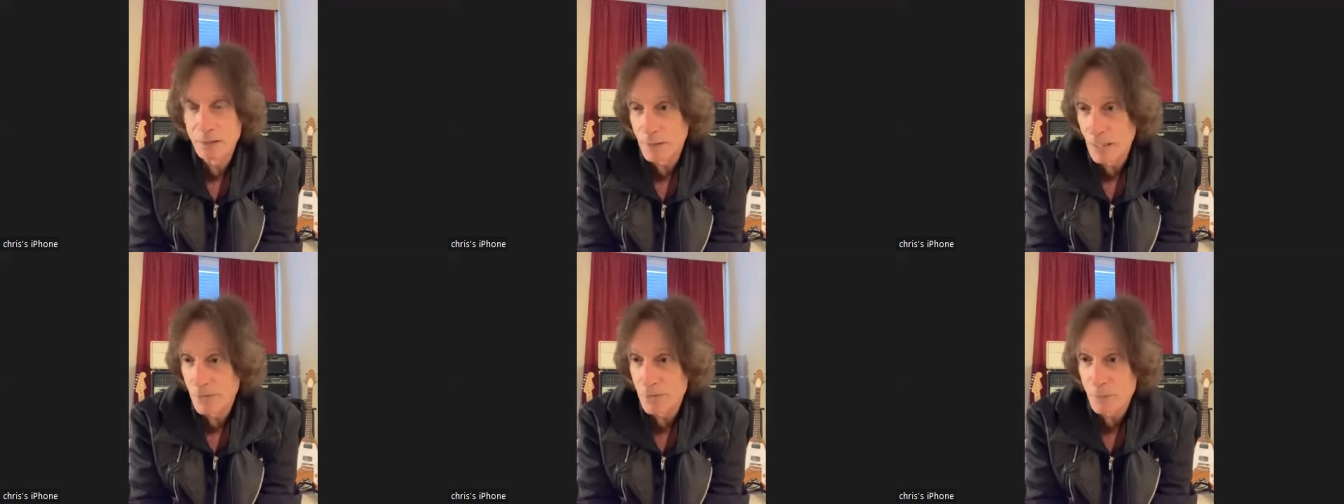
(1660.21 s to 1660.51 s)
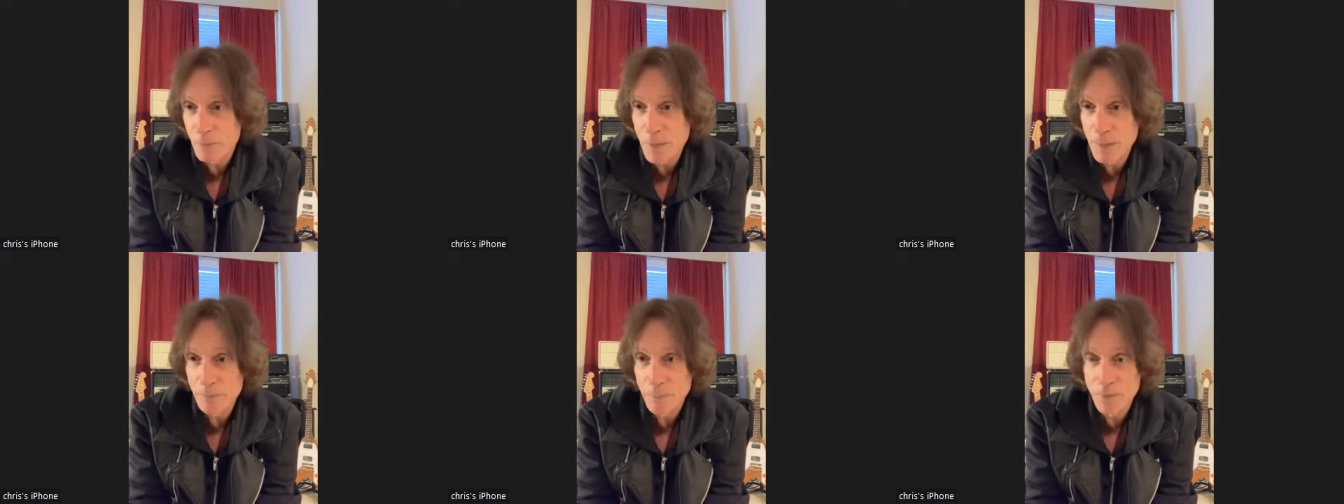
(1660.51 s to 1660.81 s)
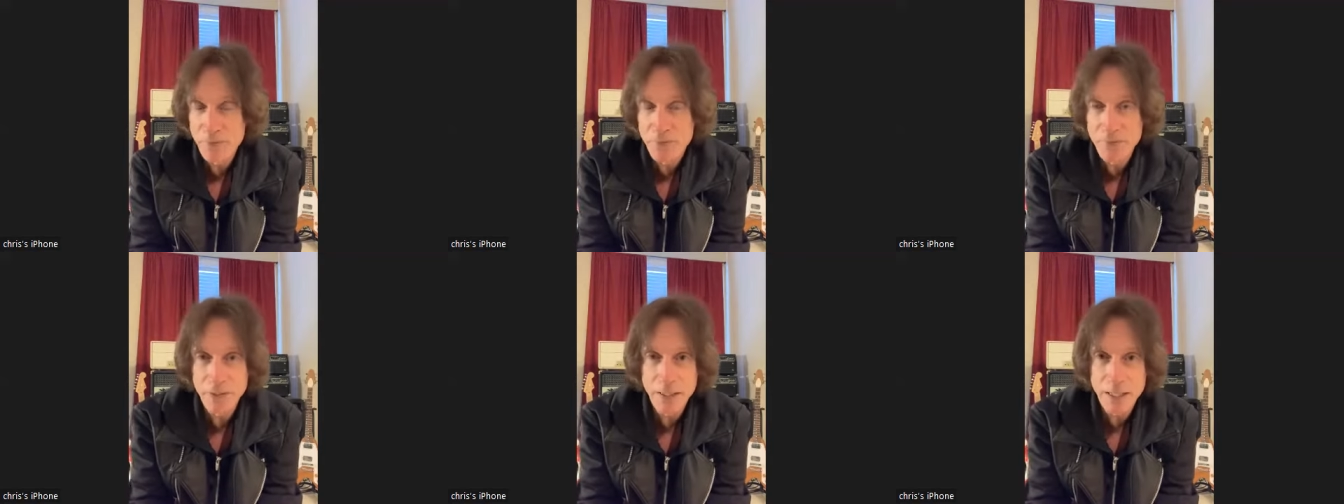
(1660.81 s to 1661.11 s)
and other
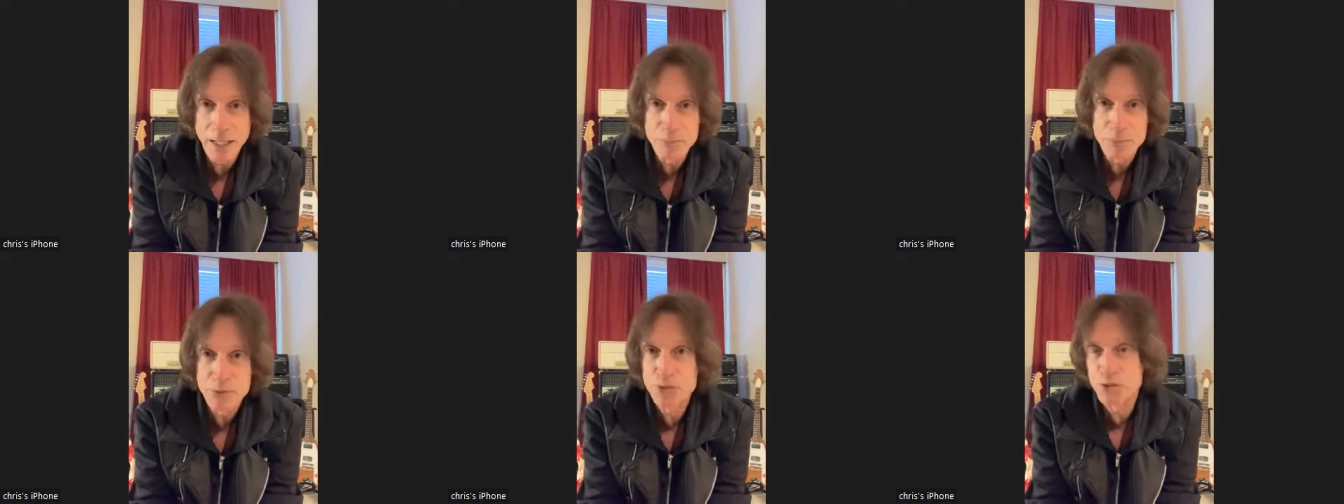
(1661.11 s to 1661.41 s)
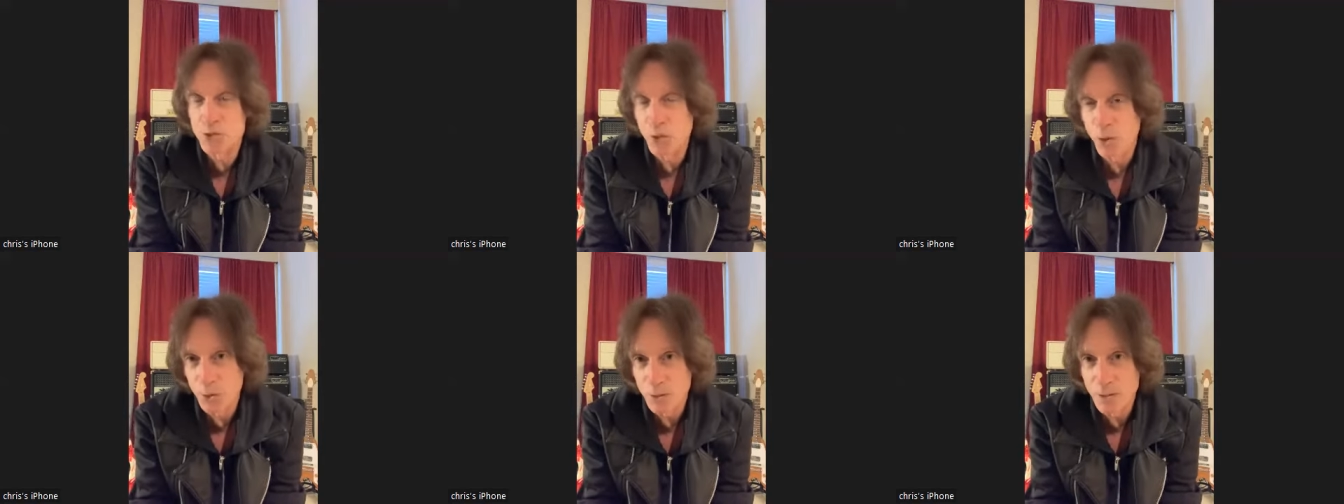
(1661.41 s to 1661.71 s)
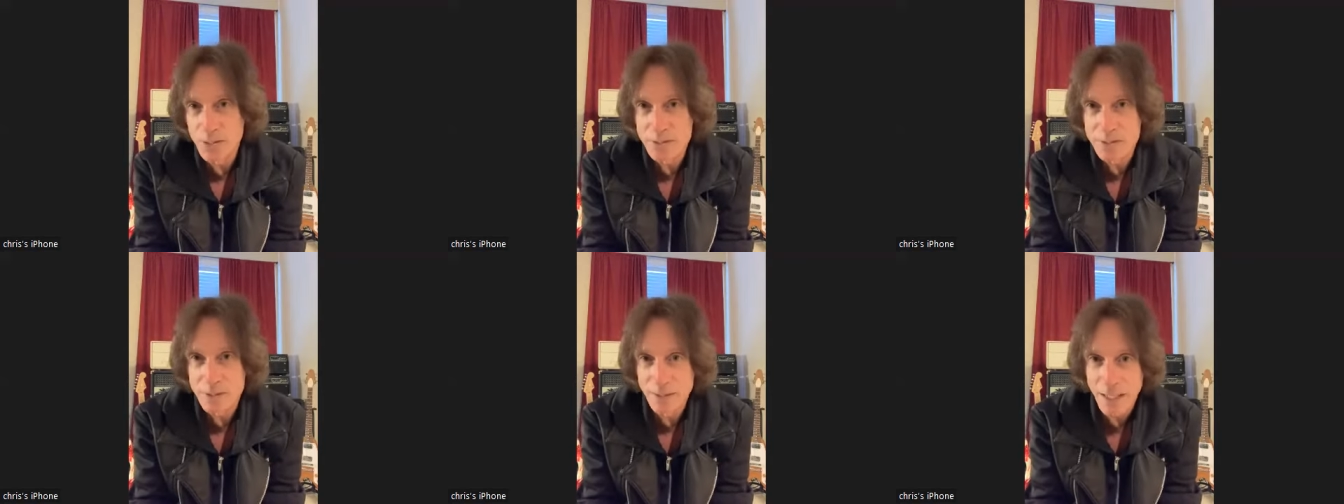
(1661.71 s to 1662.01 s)
people think I'm
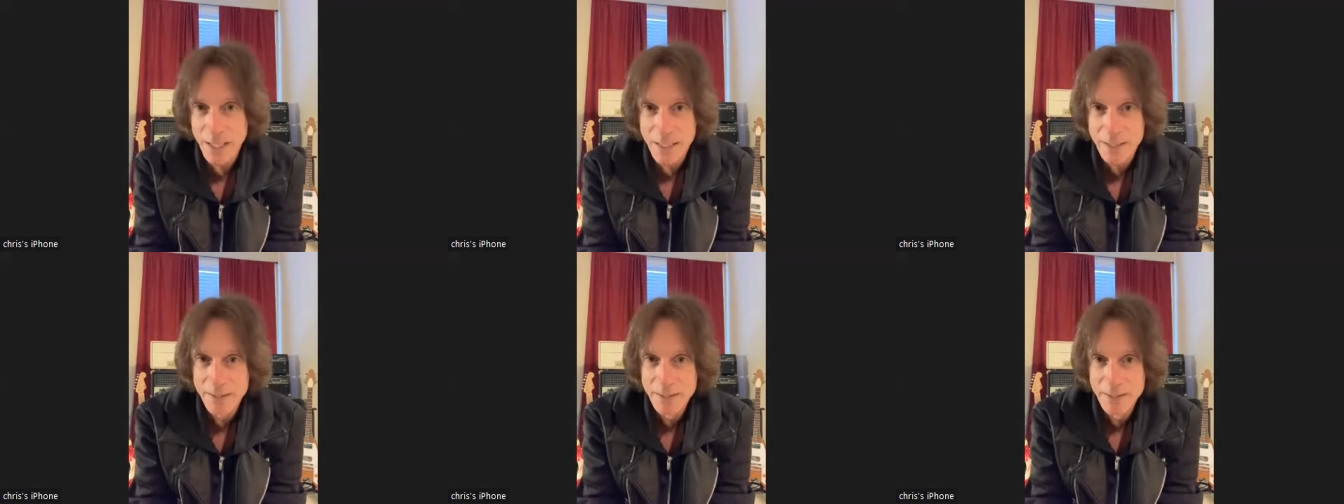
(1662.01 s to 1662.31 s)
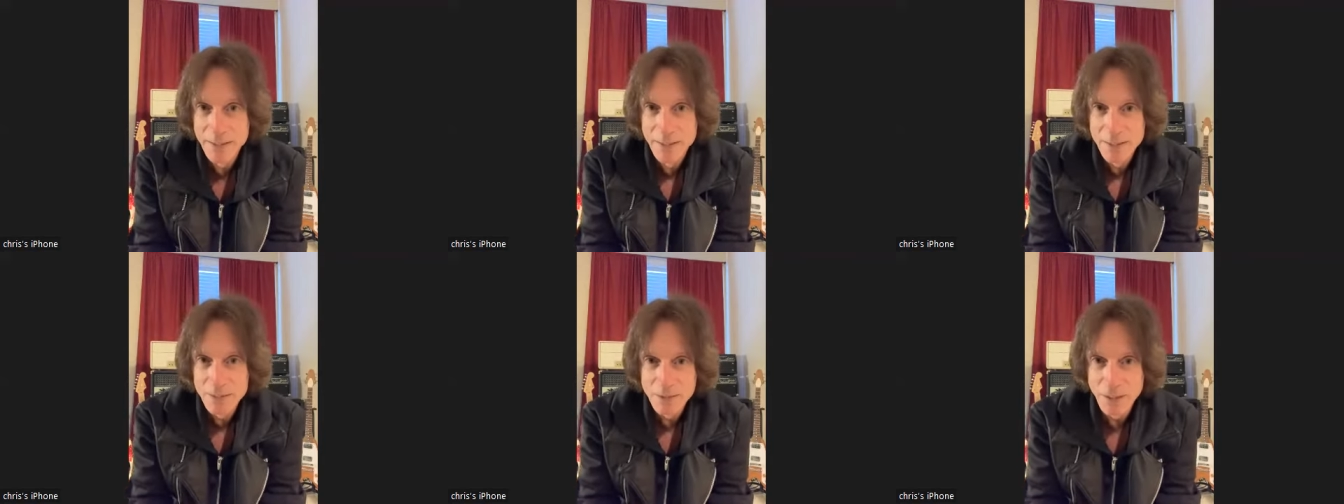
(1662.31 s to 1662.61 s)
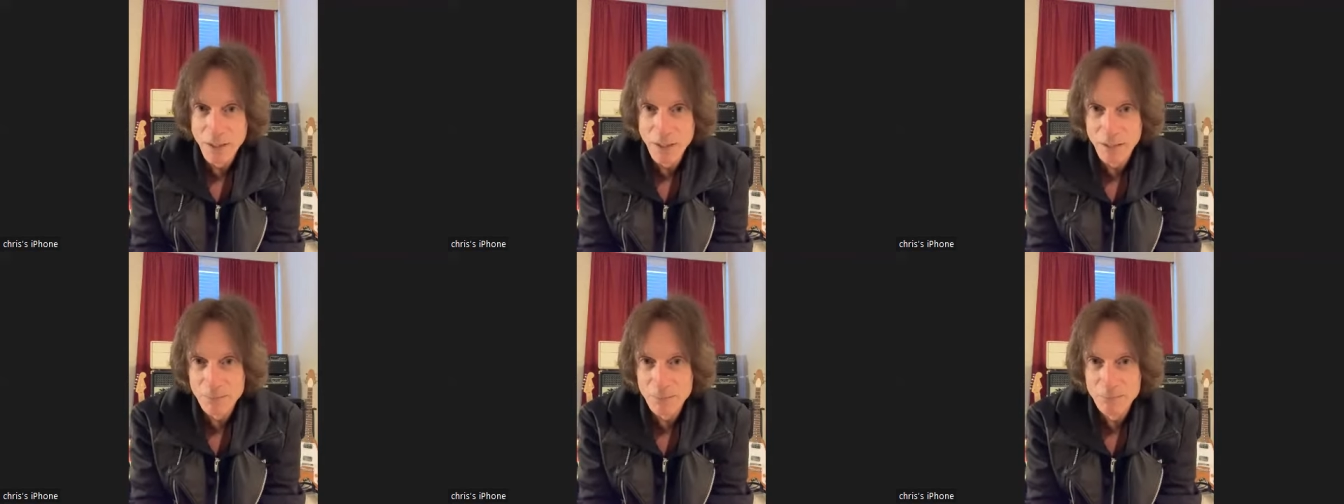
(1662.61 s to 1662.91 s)
soulless and I, you
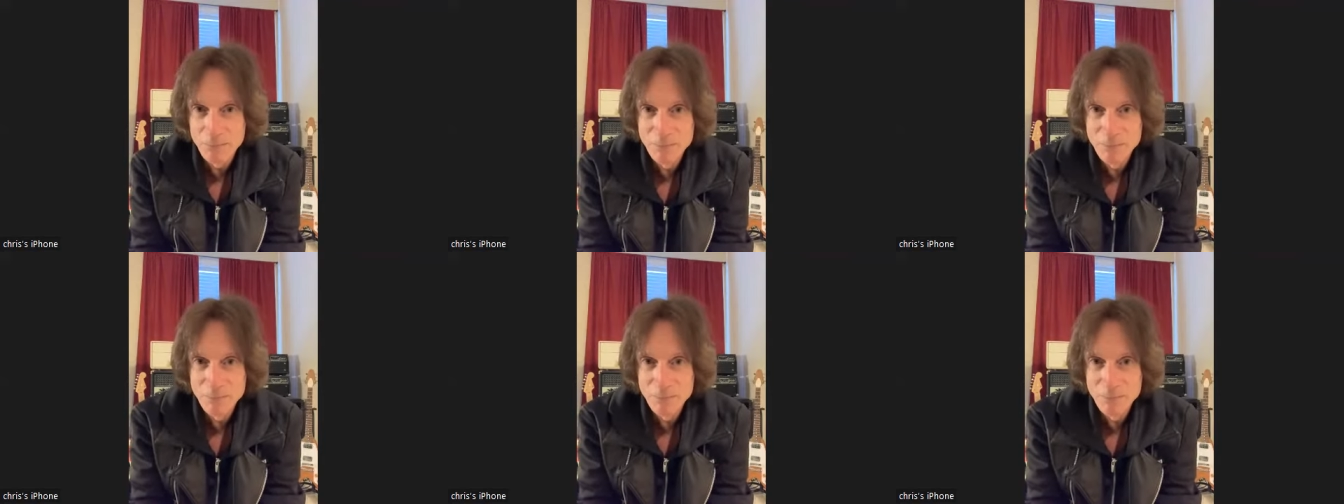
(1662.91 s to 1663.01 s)
know,